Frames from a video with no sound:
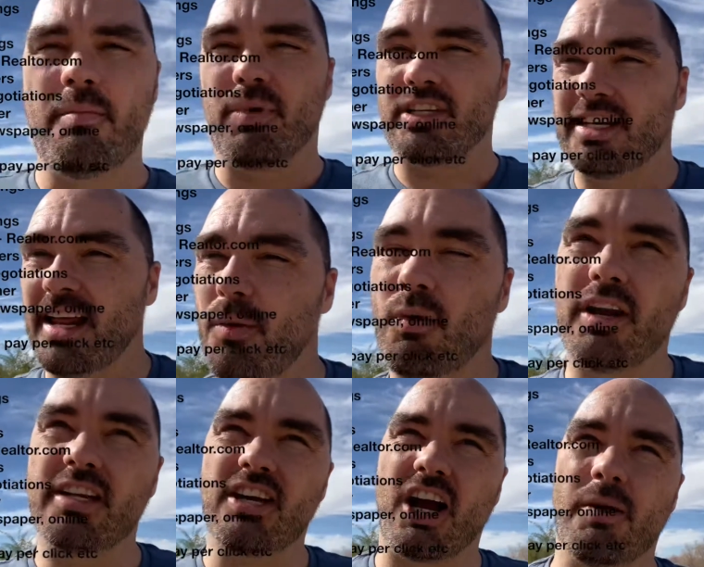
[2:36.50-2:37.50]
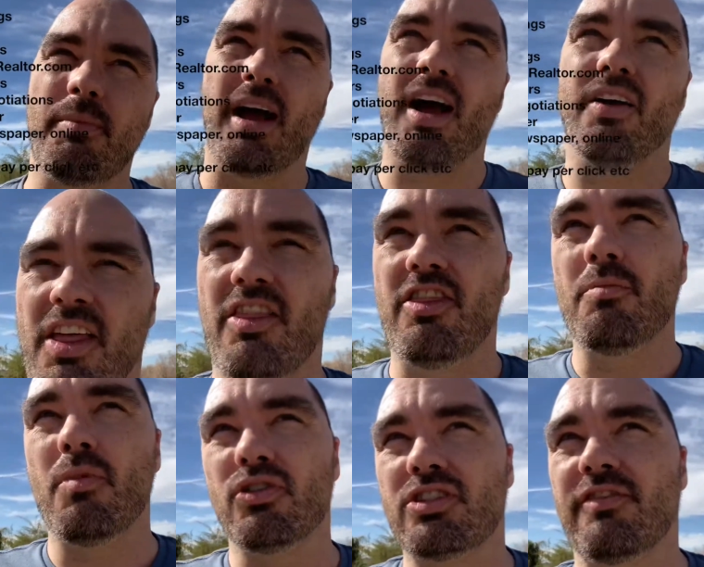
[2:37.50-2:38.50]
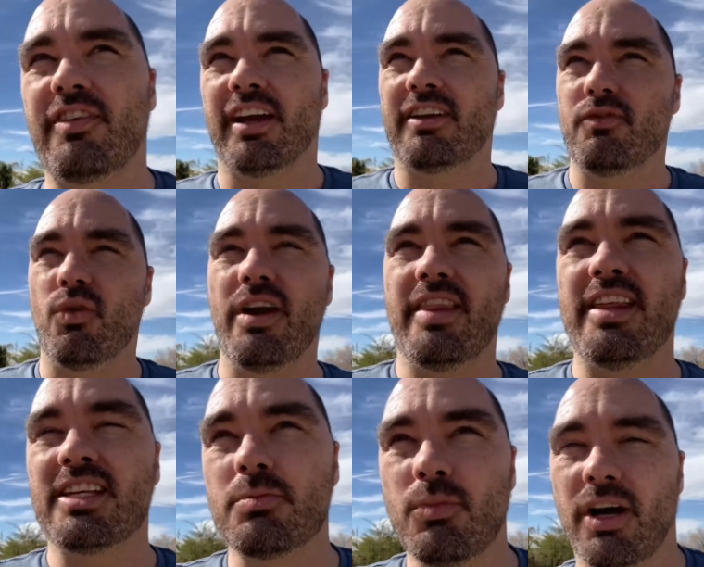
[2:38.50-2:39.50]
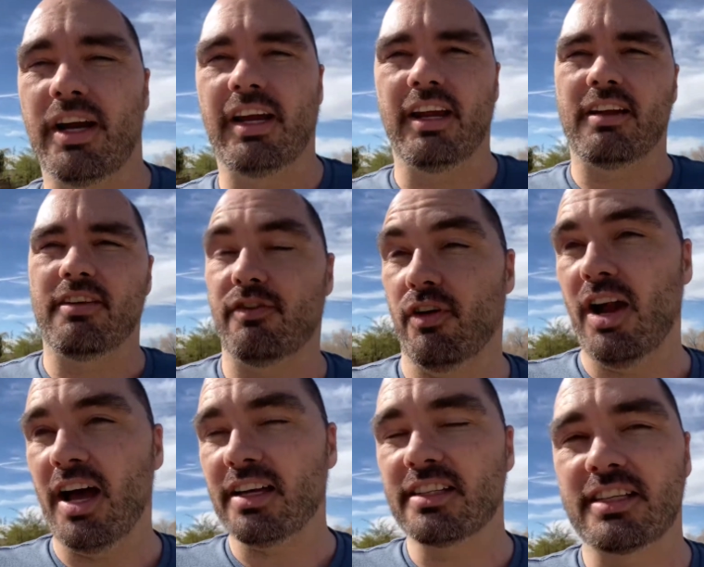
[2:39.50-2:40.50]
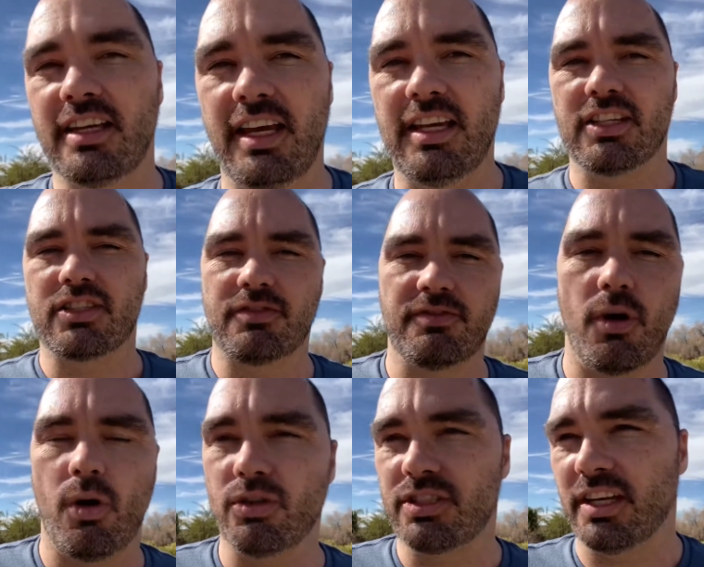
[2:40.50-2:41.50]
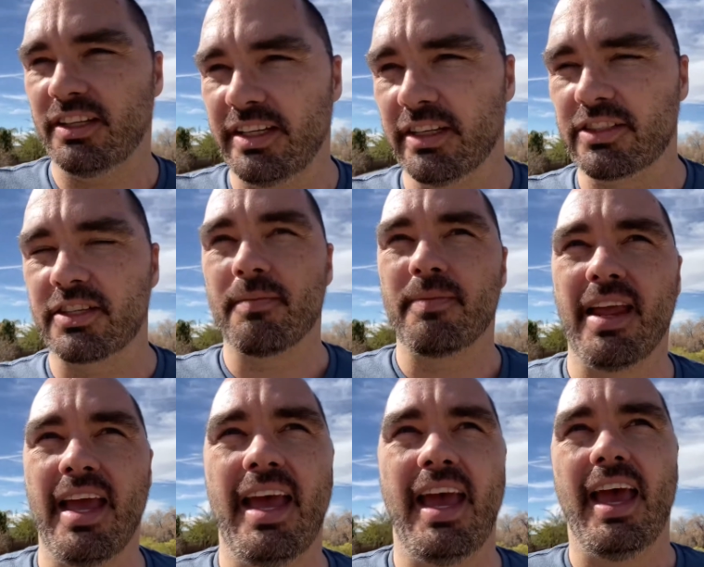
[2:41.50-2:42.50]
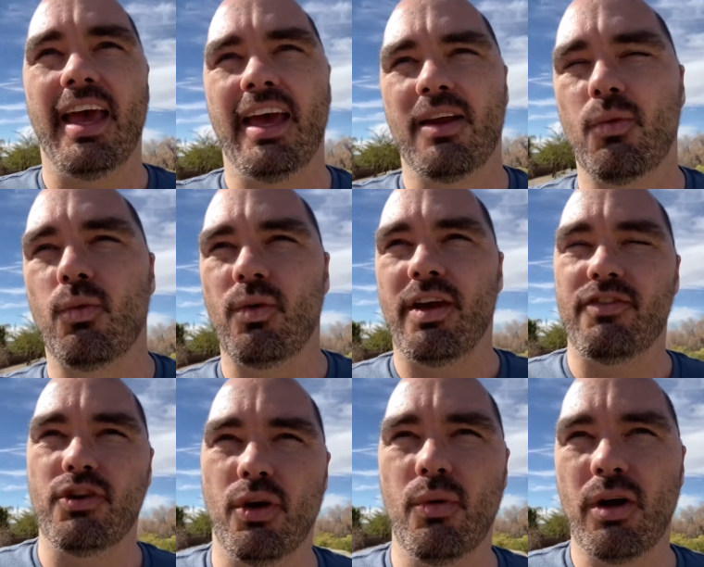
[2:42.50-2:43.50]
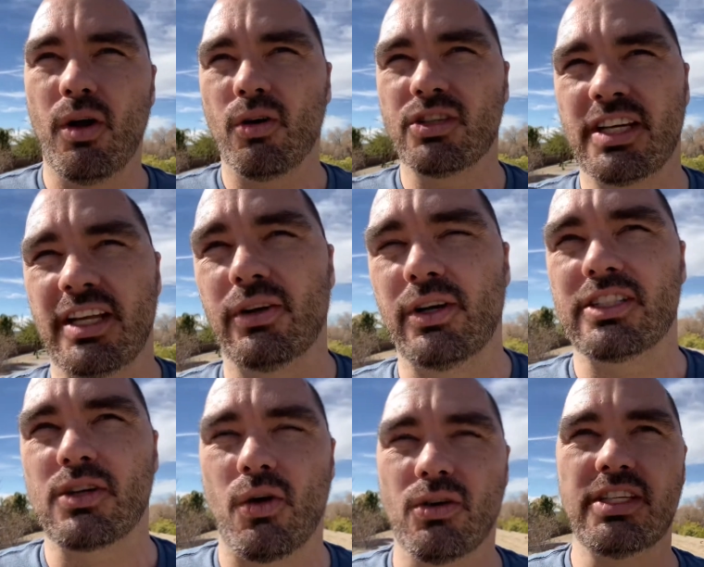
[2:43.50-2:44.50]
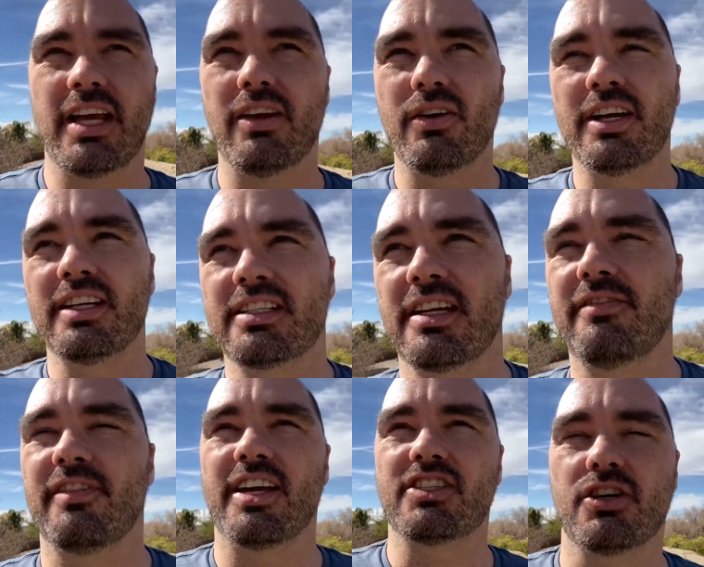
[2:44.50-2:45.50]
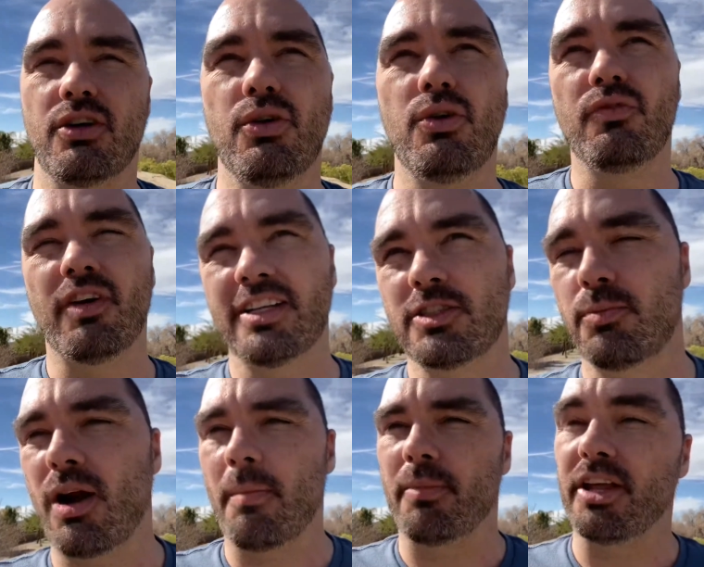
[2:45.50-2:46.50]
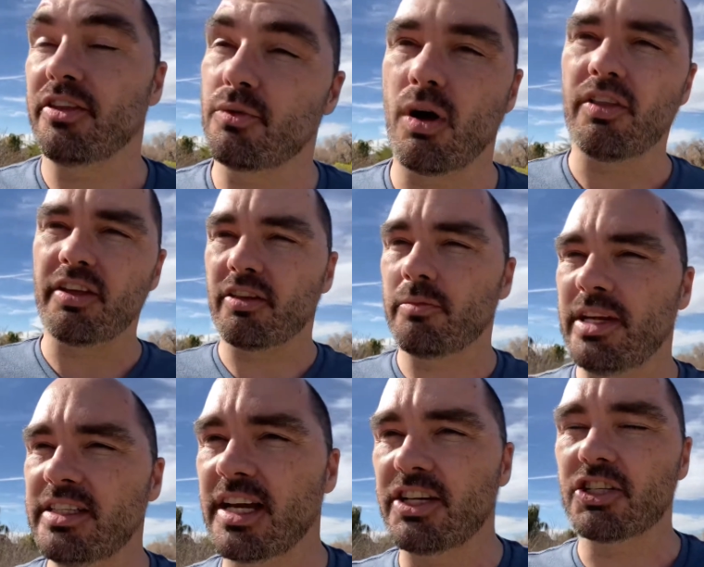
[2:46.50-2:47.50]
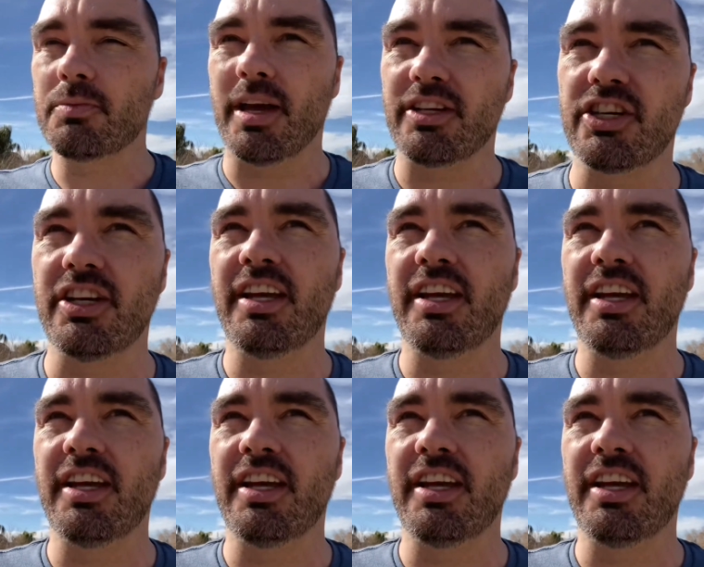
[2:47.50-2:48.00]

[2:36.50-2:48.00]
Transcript: today I want to talk about the most effective one in this market for us is wholesale deals. And if you don't know what a wholesaler is an investor who finds a property through all the other means I just mentioned.